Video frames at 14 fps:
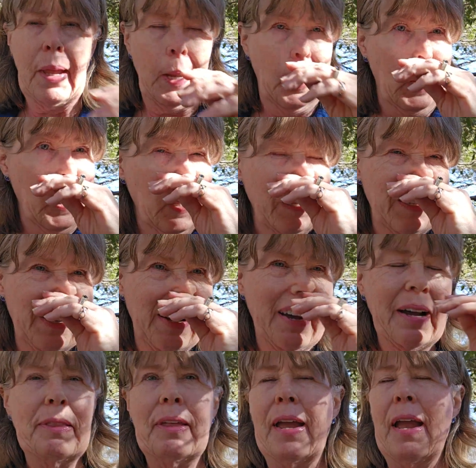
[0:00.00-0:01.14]
and
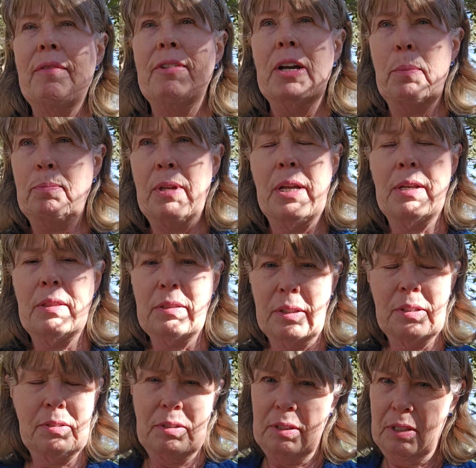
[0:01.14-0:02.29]
they haven't updated the
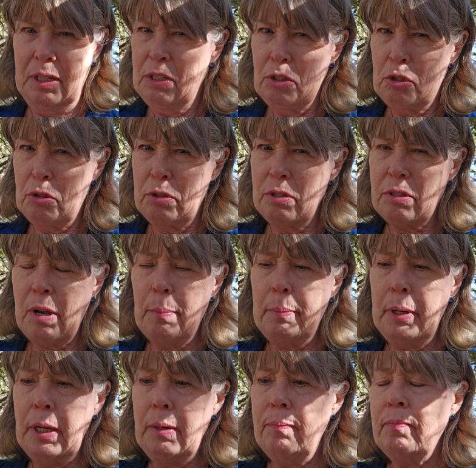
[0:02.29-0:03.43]
list at the insurance
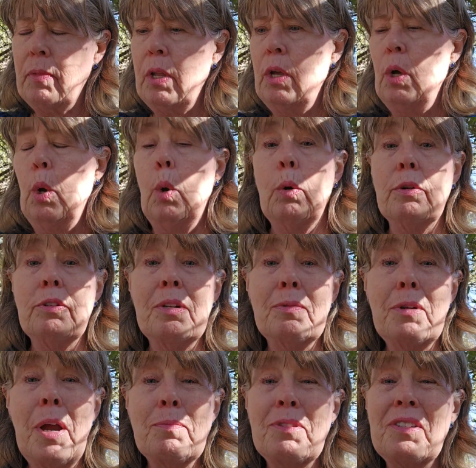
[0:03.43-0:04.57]
company, or
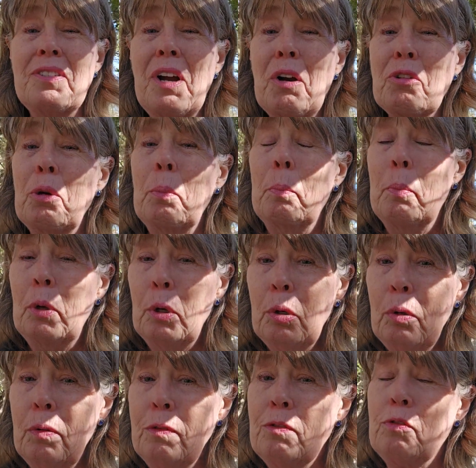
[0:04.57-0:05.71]
sometimes the doctor
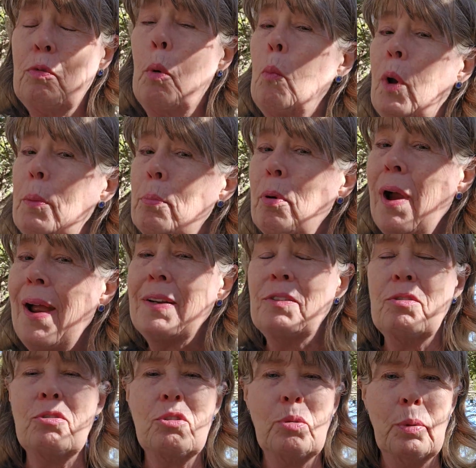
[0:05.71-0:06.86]
moves from one
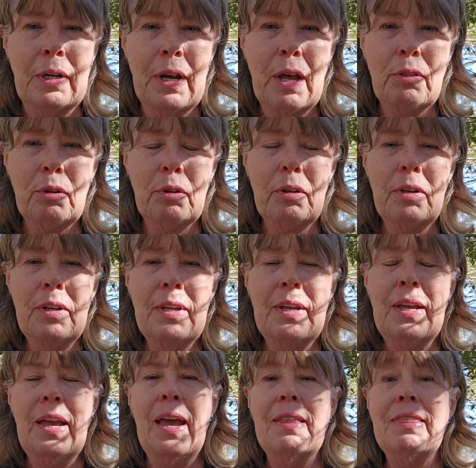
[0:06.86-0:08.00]
practice to another
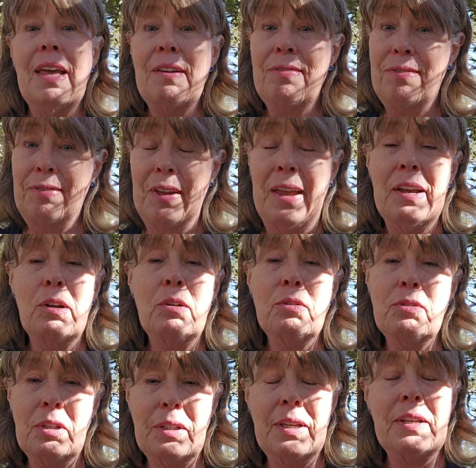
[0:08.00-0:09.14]
and they fail
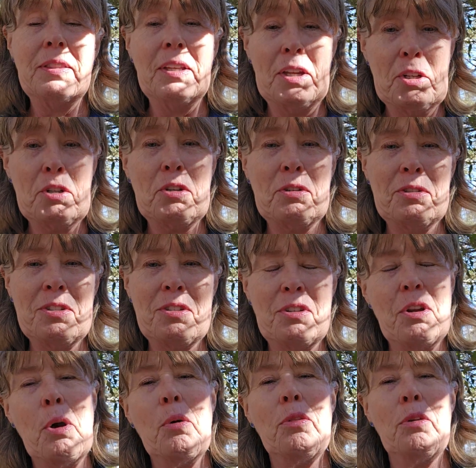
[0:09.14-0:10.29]
to let the insurance
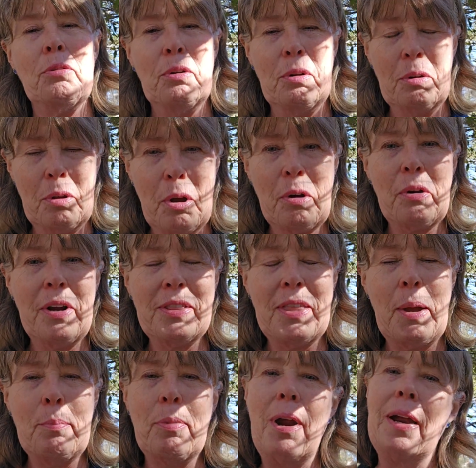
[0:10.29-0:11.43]
know they're no longer at
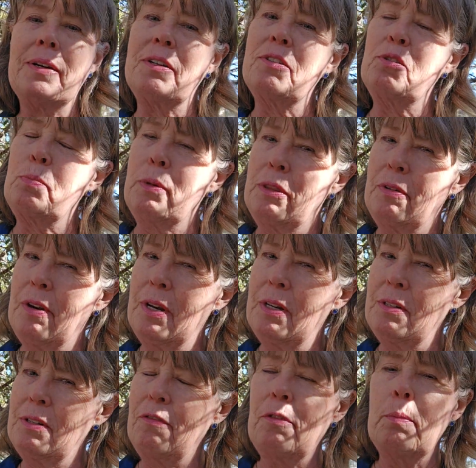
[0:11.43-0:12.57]
that practice, but they're at a
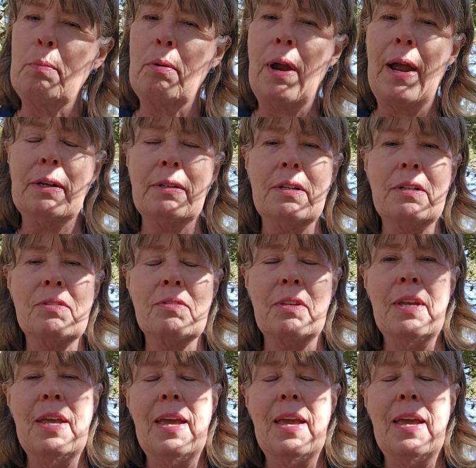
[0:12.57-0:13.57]
different practice,